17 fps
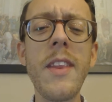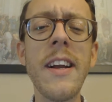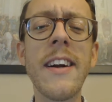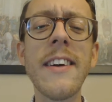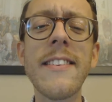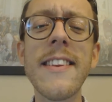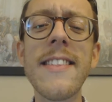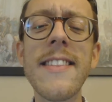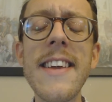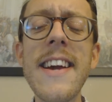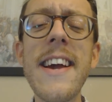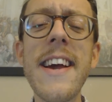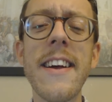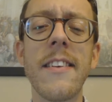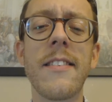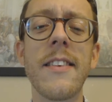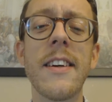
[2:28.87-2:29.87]
Because the thing
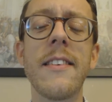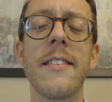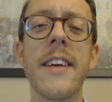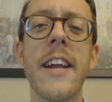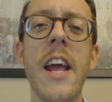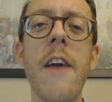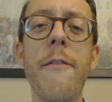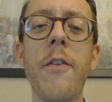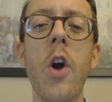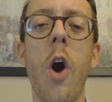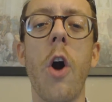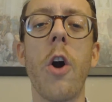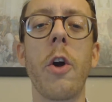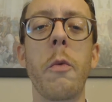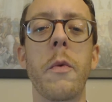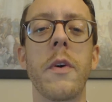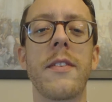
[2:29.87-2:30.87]
is that if you're
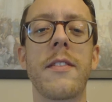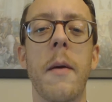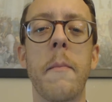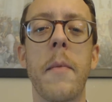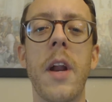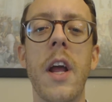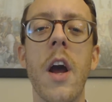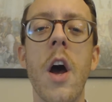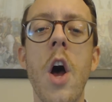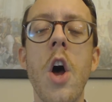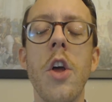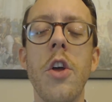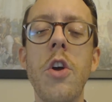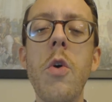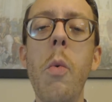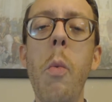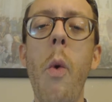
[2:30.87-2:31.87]
arguing with somebody,
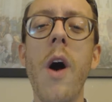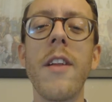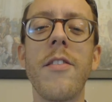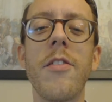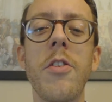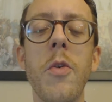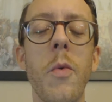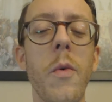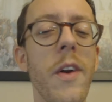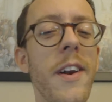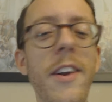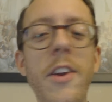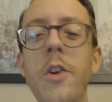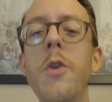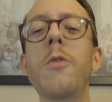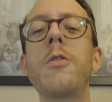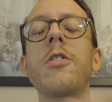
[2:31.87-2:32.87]
you
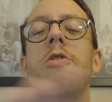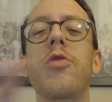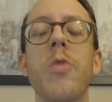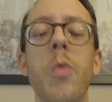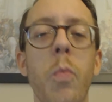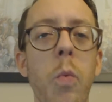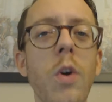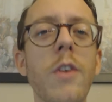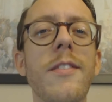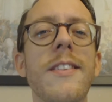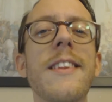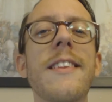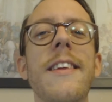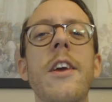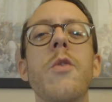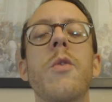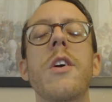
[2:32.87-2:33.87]
don't just, the worst
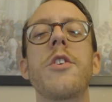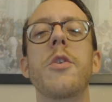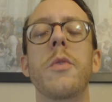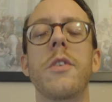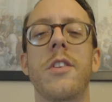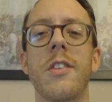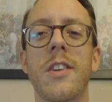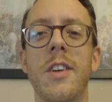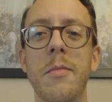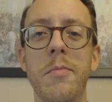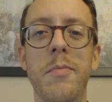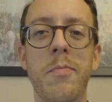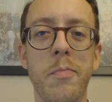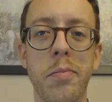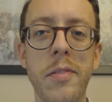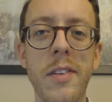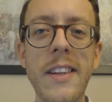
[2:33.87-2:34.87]
thing that you can do is just
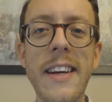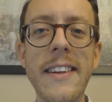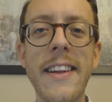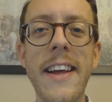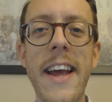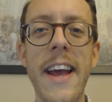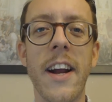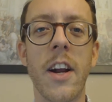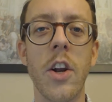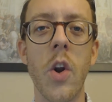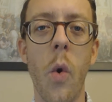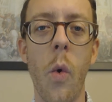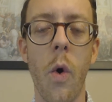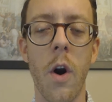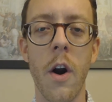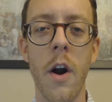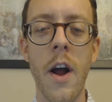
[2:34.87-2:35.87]
completely
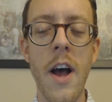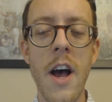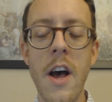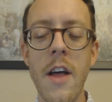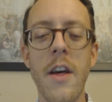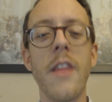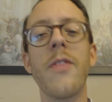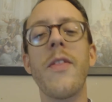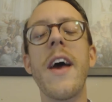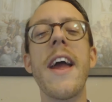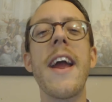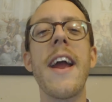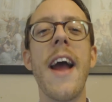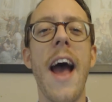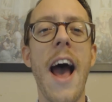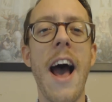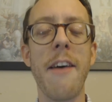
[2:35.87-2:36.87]
ignore that
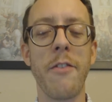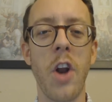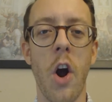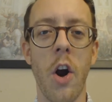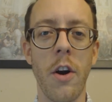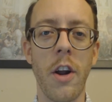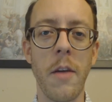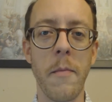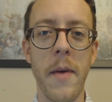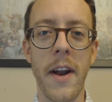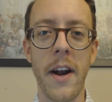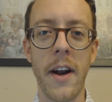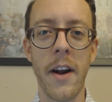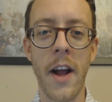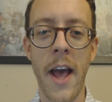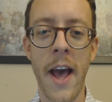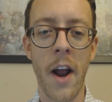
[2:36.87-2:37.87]
they have an argument
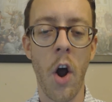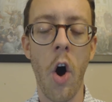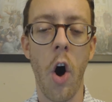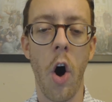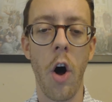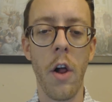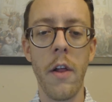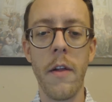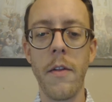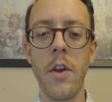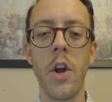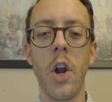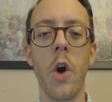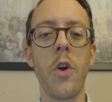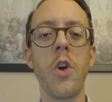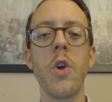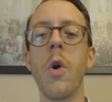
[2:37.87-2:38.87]
at all. You
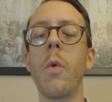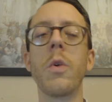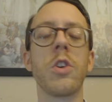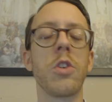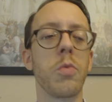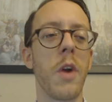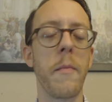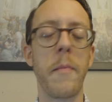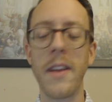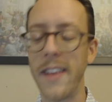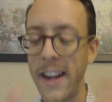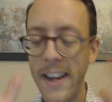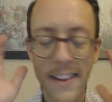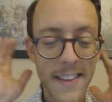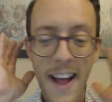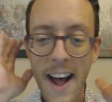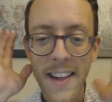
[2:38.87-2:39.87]
don't just want to be
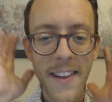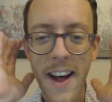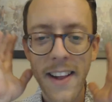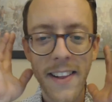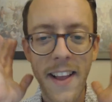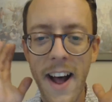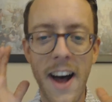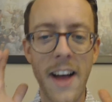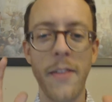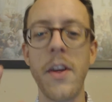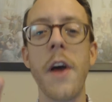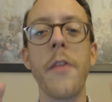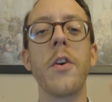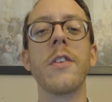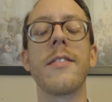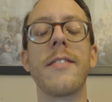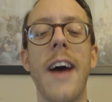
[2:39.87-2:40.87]
like, la, la, la, the
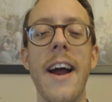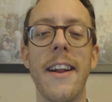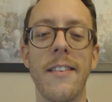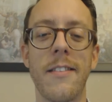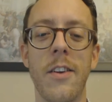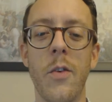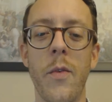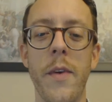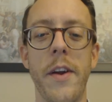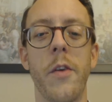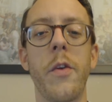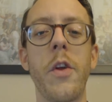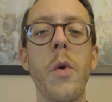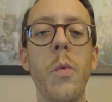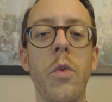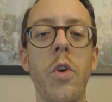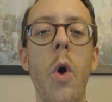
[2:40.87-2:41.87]
other side isn't real.
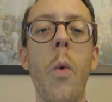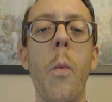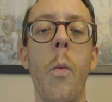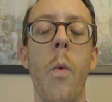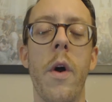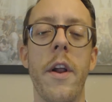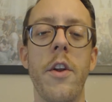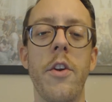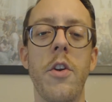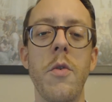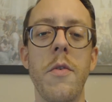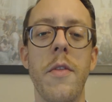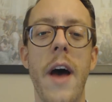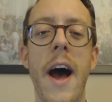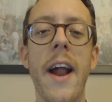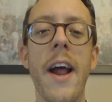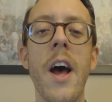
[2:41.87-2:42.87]
You don't want to do
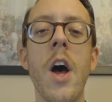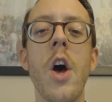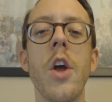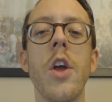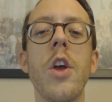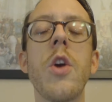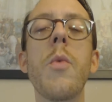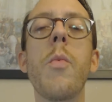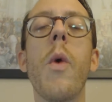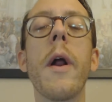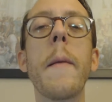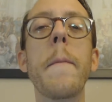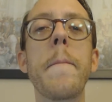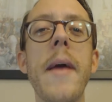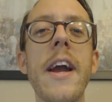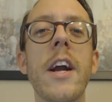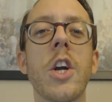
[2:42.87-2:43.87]
that. You want to
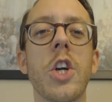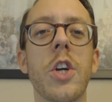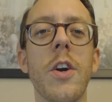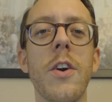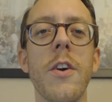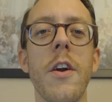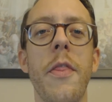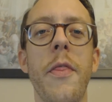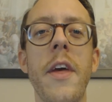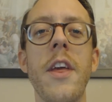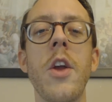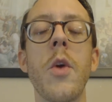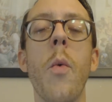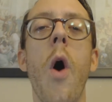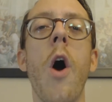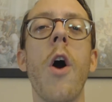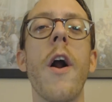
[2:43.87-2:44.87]
make sure that
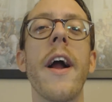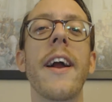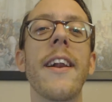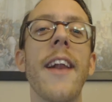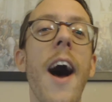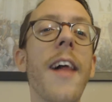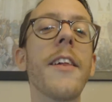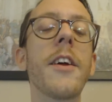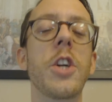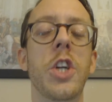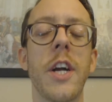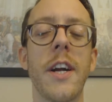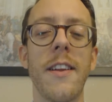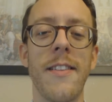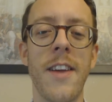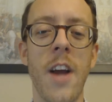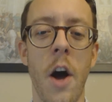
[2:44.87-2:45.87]
you are
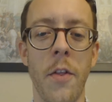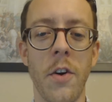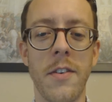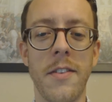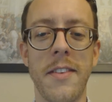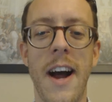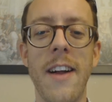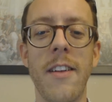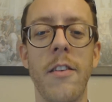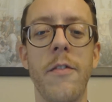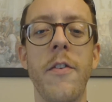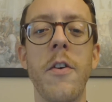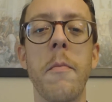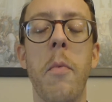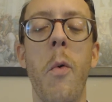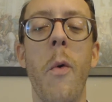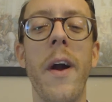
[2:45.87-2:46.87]
acknowledging the other side's
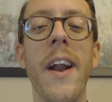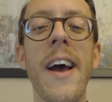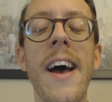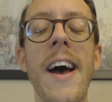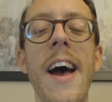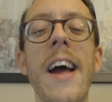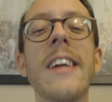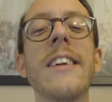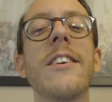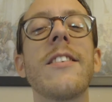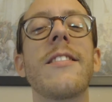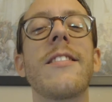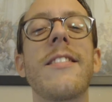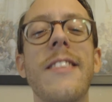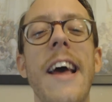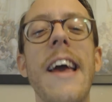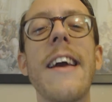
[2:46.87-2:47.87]
viewpoint and
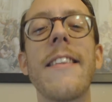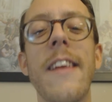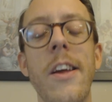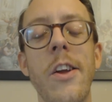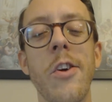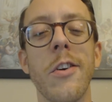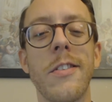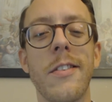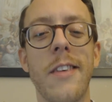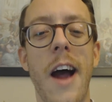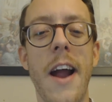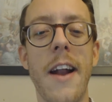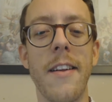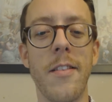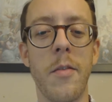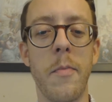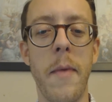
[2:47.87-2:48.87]
just saying that your
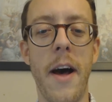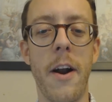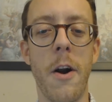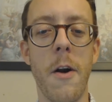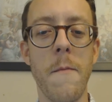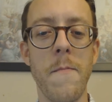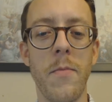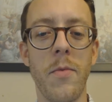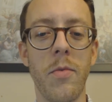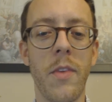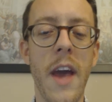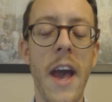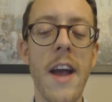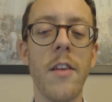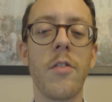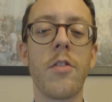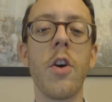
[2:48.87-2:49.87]
side is better.
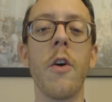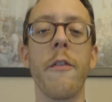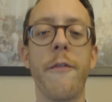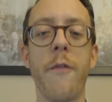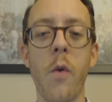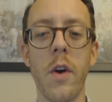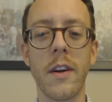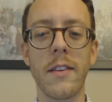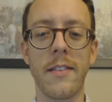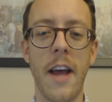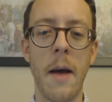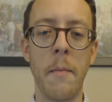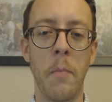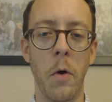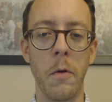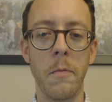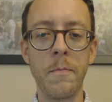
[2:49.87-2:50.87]
Okay, so for
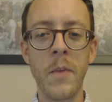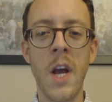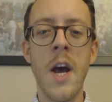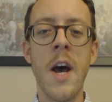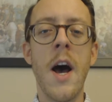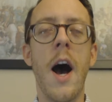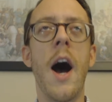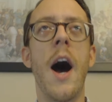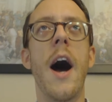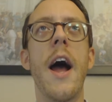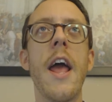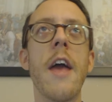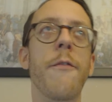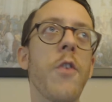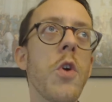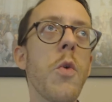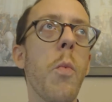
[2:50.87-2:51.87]
example,
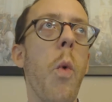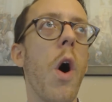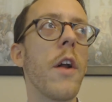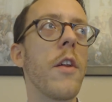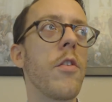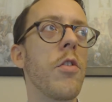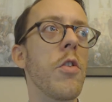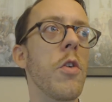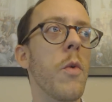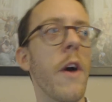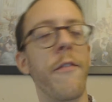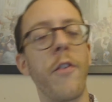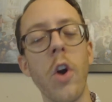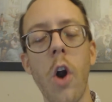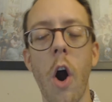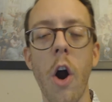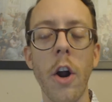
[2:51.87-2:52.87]
if
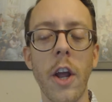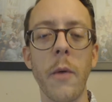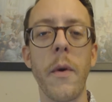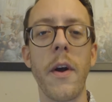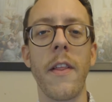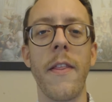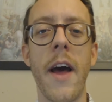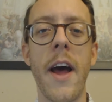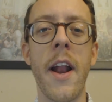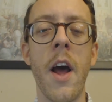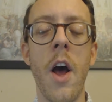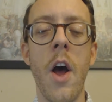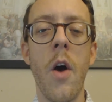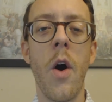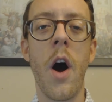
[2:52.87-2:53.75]
you're arguing that